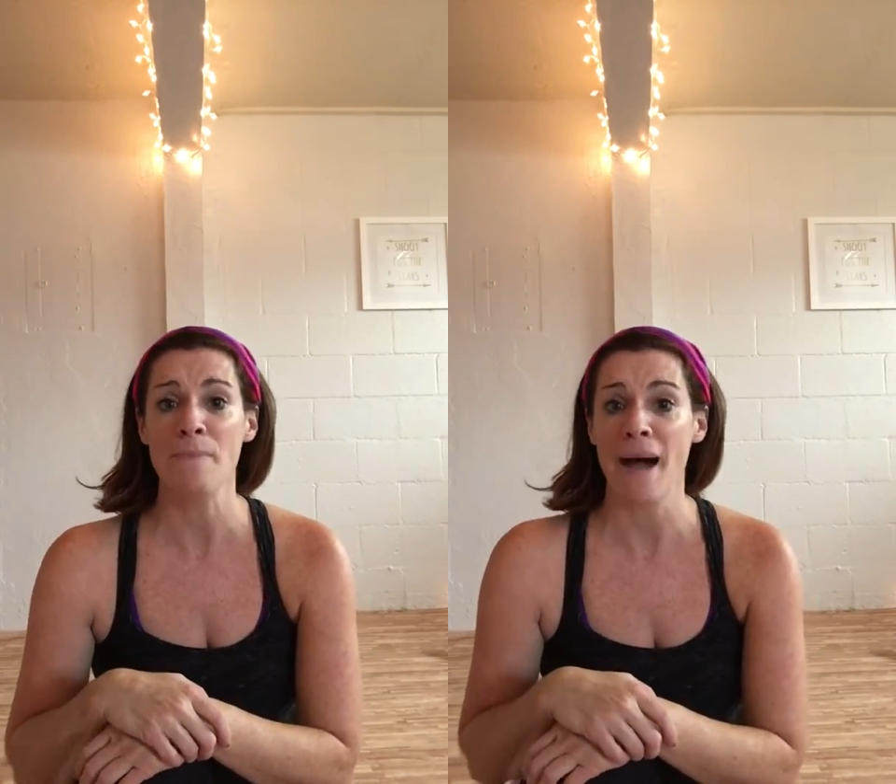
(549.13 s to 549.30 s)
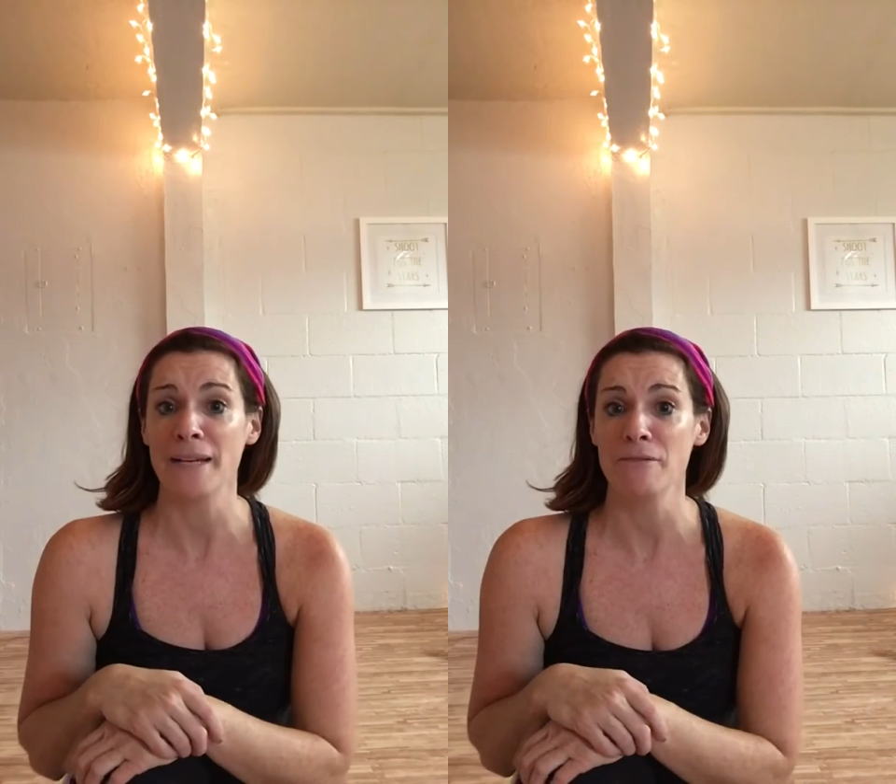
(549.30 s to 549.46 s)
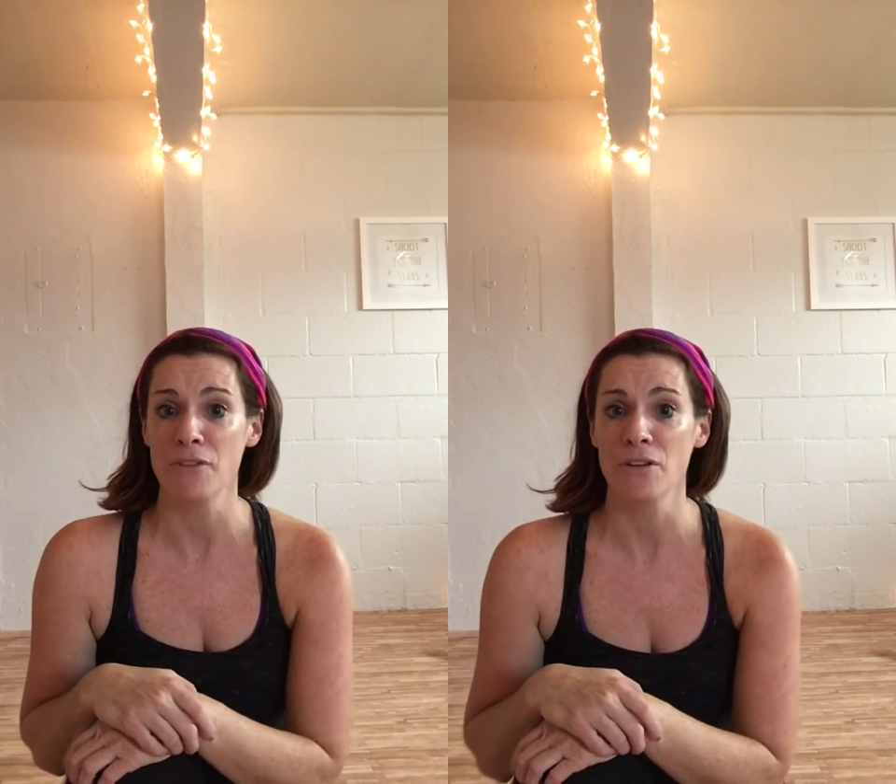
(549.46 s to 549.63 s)

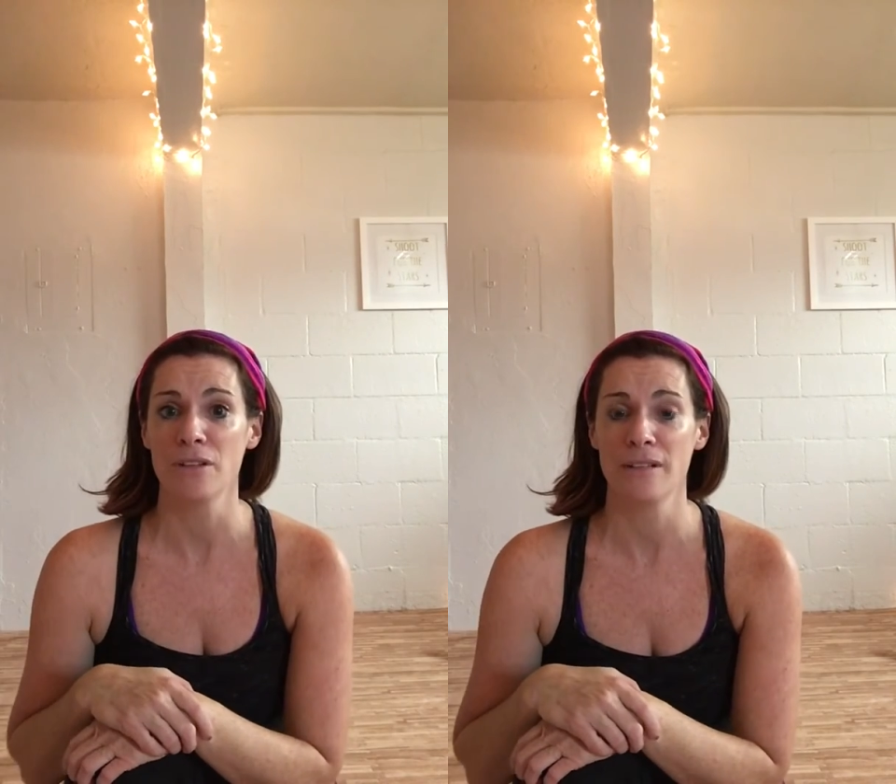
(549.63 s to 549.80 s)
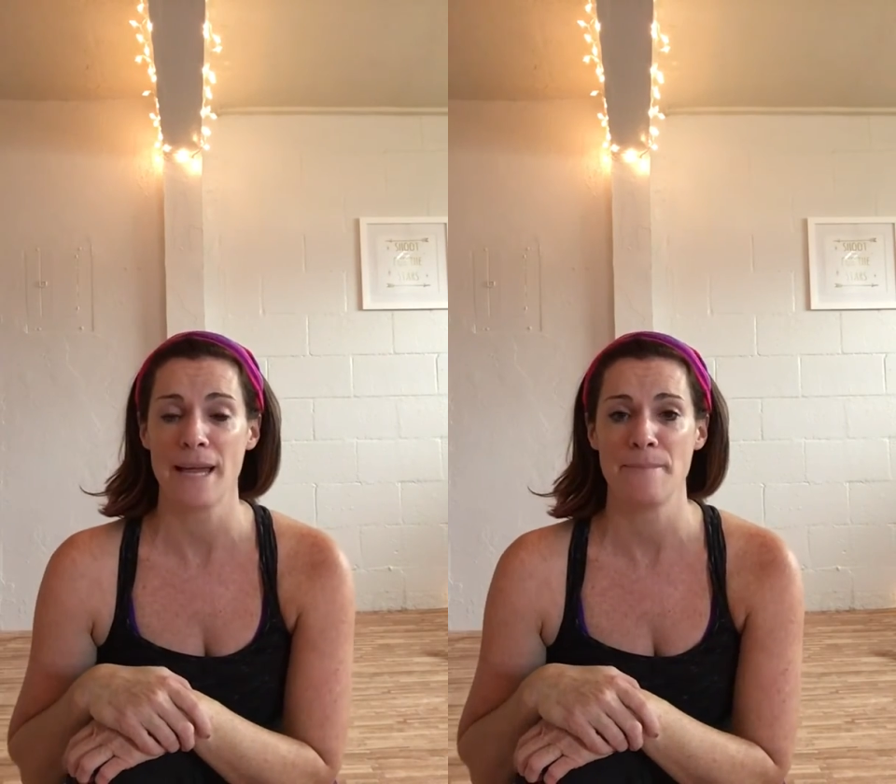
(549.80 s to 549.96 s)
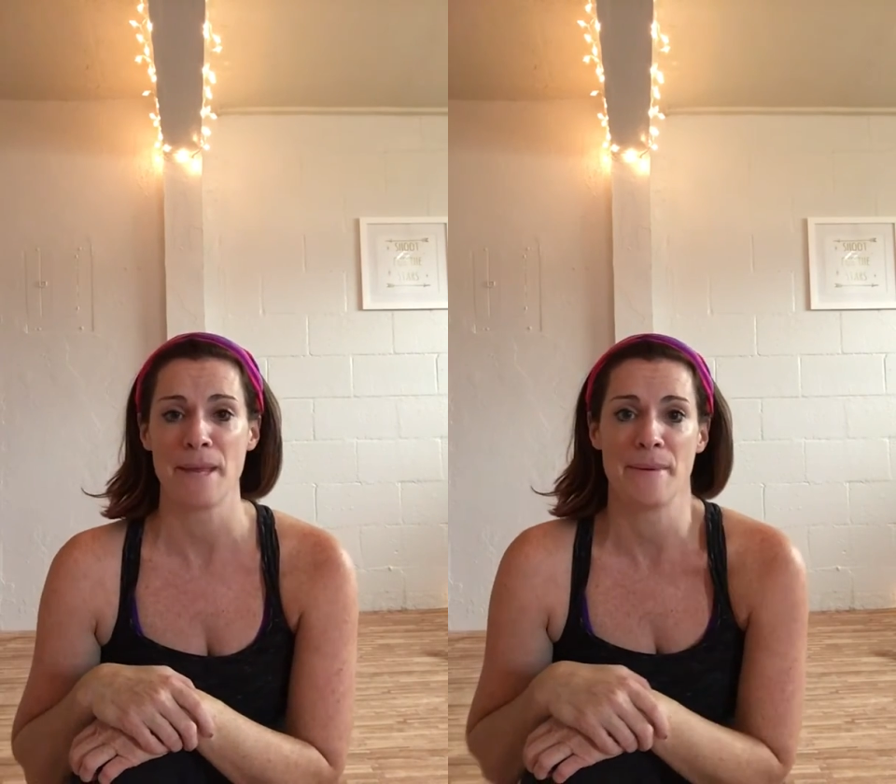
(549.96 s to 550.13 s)
mindful,
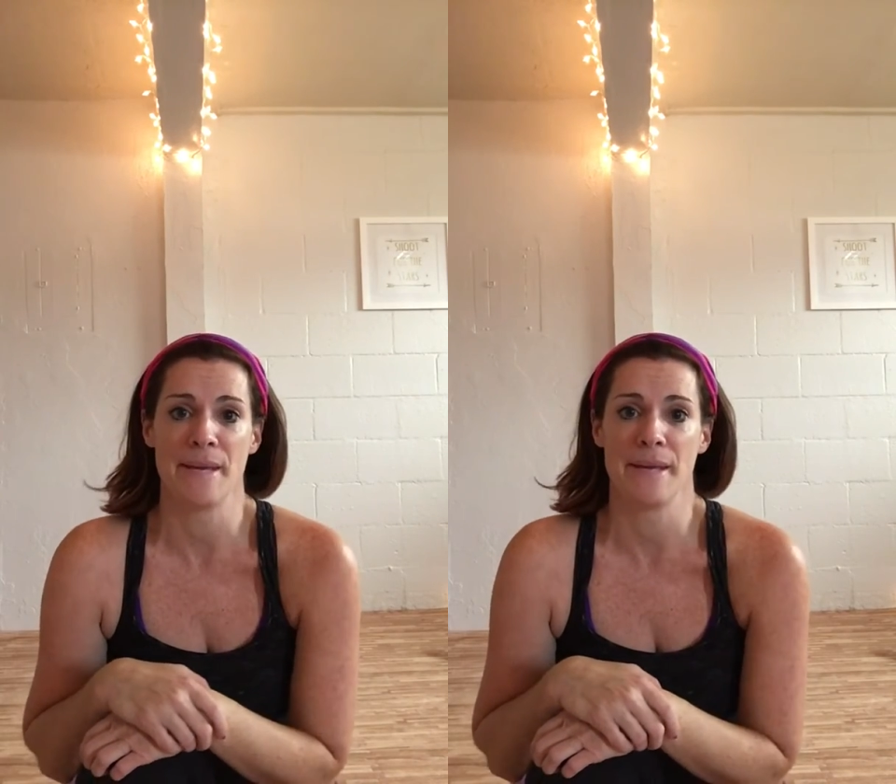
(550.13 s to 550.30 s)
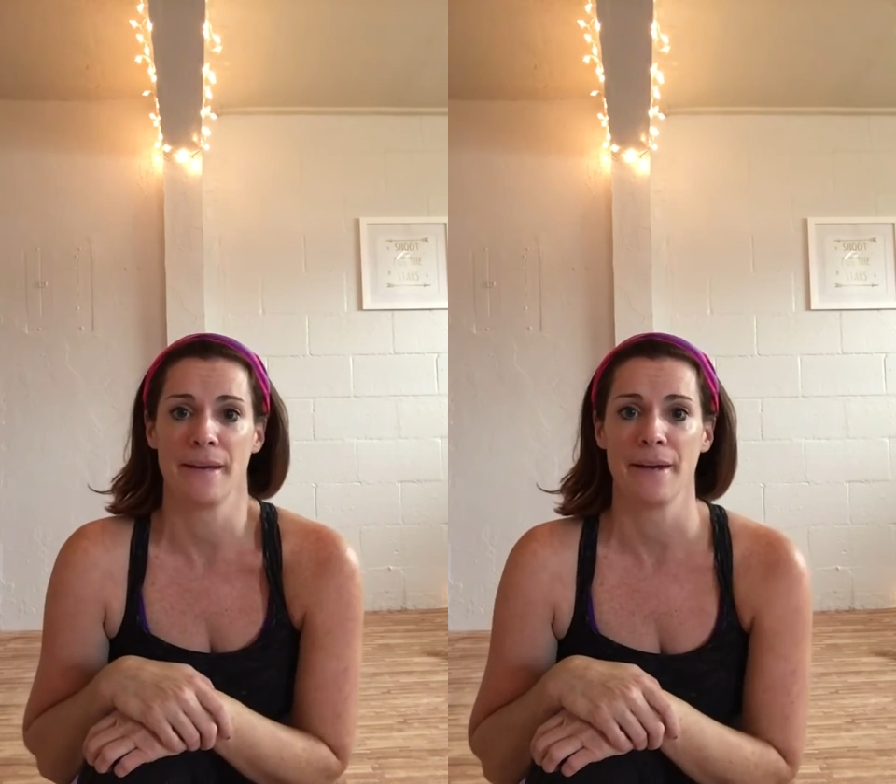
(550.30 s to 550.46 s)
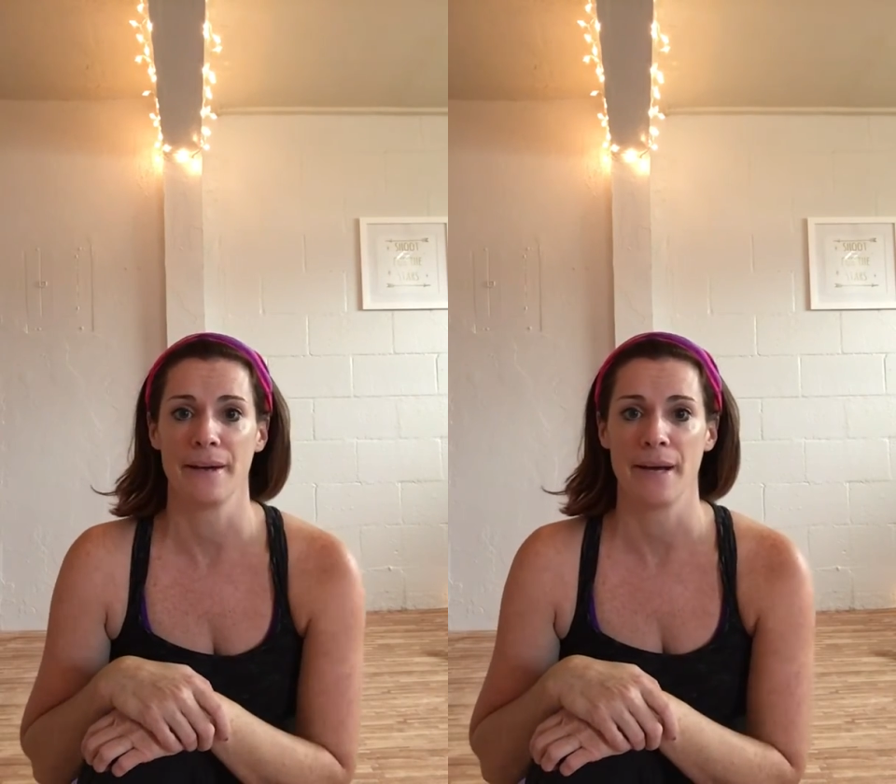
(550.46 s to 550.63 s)
and maybe